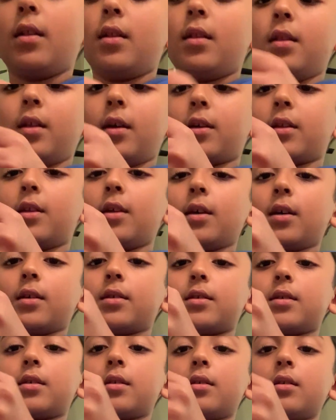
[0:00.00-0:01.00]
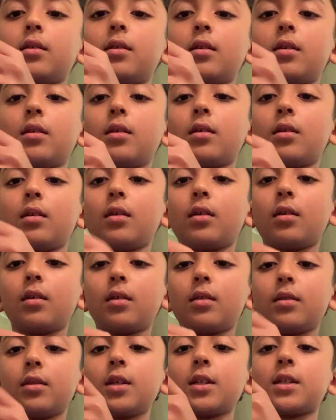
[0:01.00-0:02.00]
Like this.
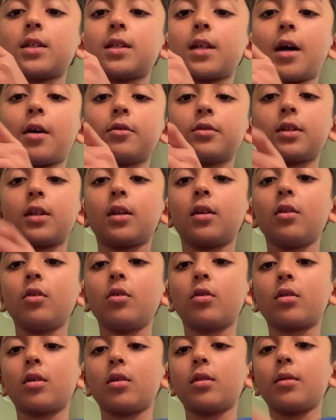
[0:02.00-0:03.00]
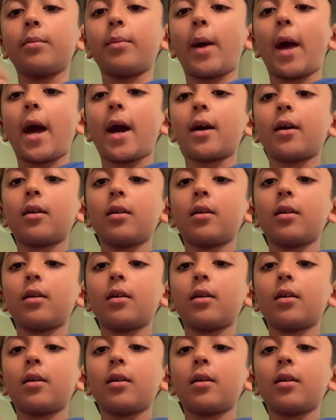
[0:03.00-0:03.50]
This is how it's going to look on the back.